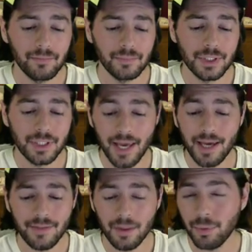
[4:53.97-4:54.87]

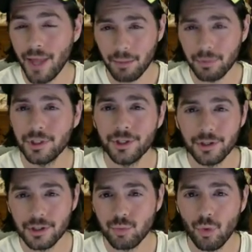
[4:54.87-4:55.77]
say that Black
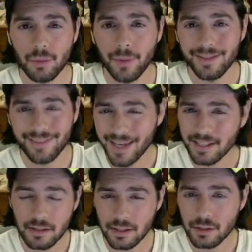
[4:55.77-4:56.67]
Madeira is one of my
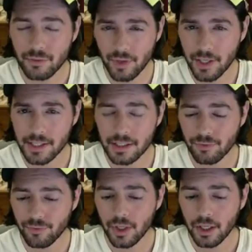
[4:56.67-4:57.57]
tastiest figs if
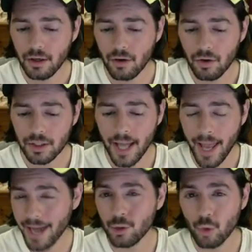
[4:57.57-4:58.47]
on an
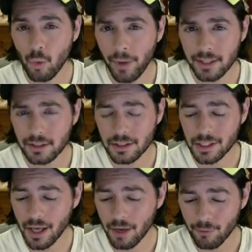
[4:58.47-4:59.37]
annual
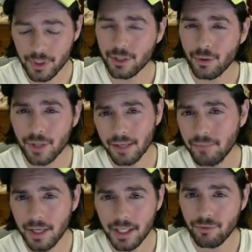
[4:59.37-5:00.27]
basis I really don't get
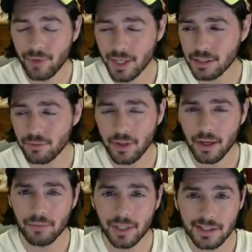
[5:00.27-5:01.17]
many figs of
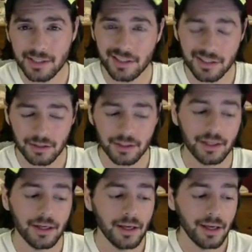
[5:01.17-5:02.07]
them
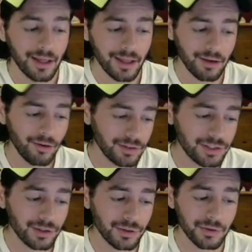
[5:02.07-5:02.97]
consistently. And
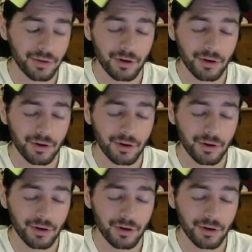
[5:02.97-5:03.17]
also the